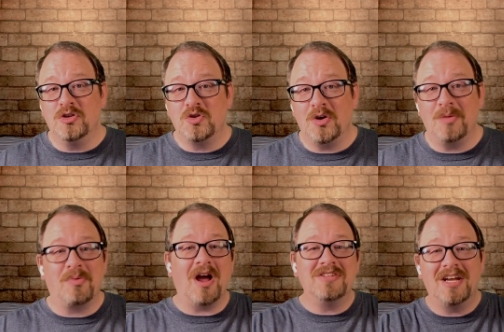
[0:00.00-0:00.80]
join the
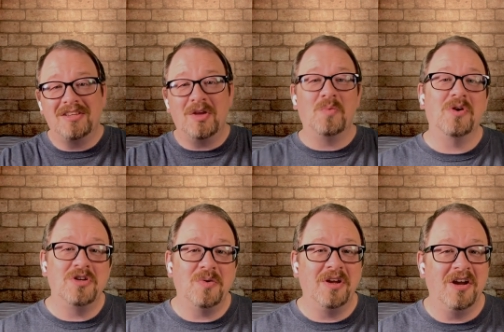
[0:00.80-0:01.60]
project that we're
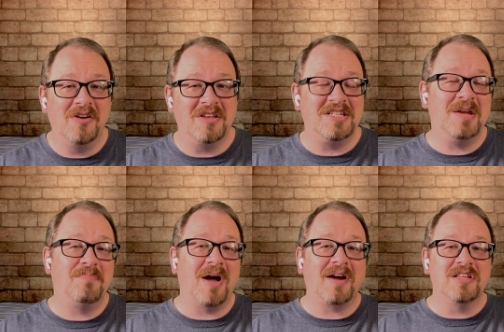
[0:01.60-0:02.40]
doing here, the Deep
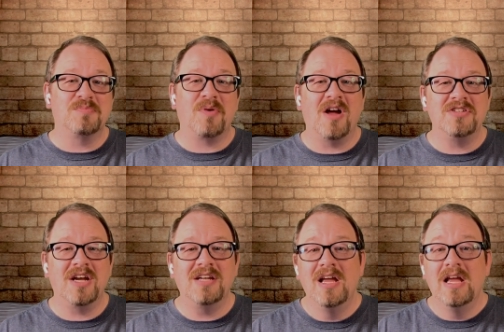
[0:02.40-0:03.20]
Pockets
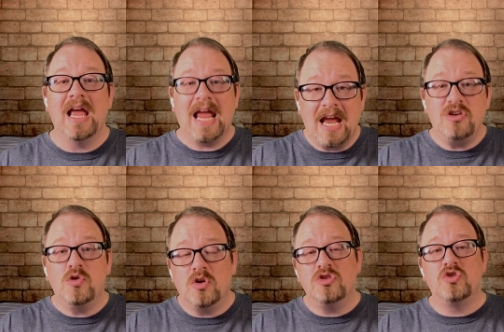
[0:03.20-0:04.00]
Project, and you
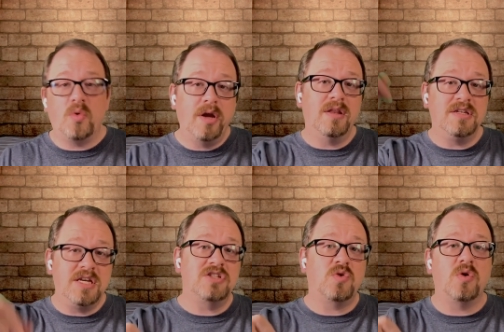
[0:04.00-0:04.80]
can join the
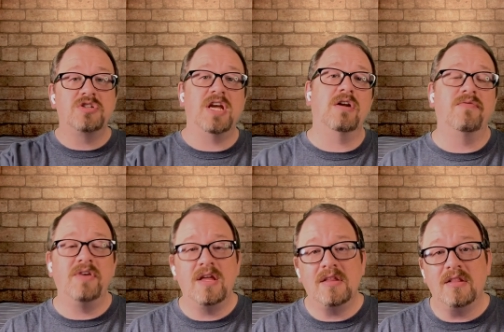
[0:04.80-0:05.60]
Discord channel
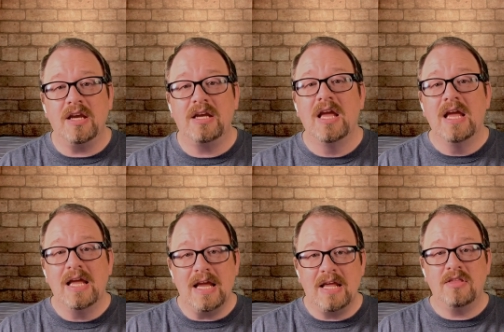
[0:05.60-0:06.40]
via the link
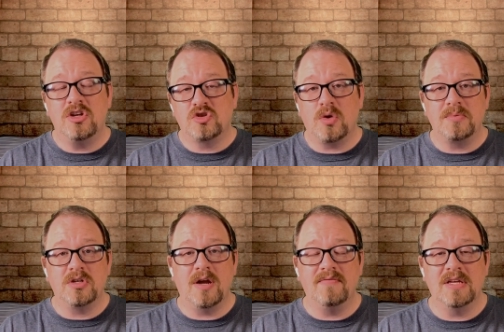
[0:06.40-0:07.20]
in the
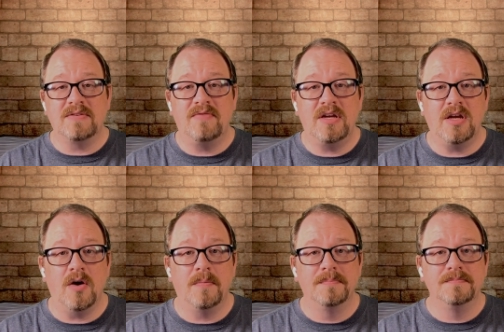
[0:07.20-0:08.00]
description of this video.